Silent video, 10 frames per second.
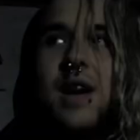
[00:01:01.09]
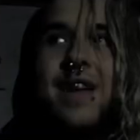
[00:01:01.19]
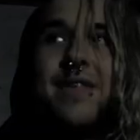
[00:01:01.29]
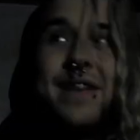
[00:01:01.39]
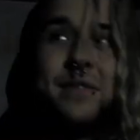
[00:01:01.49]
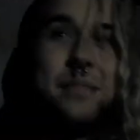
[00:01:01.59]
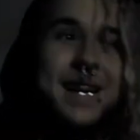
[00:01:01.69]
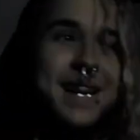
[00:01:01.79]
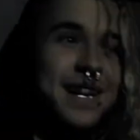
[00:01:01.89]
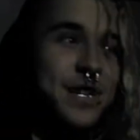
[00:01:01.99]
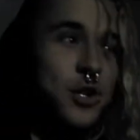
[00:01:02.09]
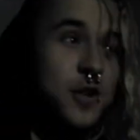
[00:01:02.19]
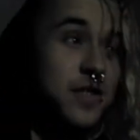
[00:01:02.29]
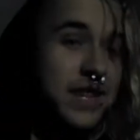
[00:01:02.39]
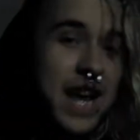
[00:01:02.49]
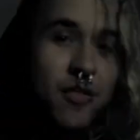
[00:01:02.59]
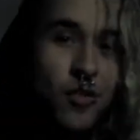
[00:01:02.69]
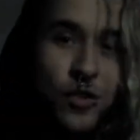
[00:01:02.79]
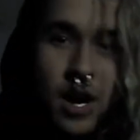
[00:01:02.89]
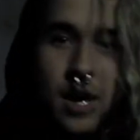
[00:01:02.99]
And that's because you've
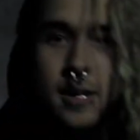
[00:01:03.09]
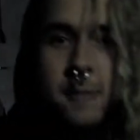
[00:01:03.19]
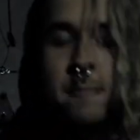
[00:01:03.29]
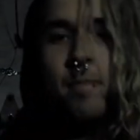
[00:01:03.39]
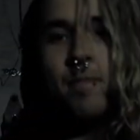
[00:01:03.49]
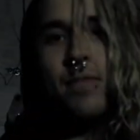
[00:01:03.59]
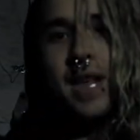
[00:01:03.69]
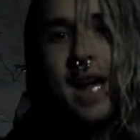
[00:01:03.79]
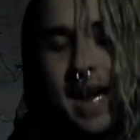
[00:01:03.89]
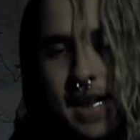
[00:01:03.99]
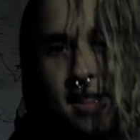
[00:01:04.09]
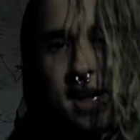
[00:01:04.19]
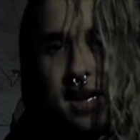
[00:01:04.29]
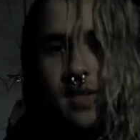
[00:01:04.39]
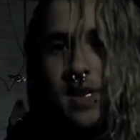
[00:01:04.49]
never done anything in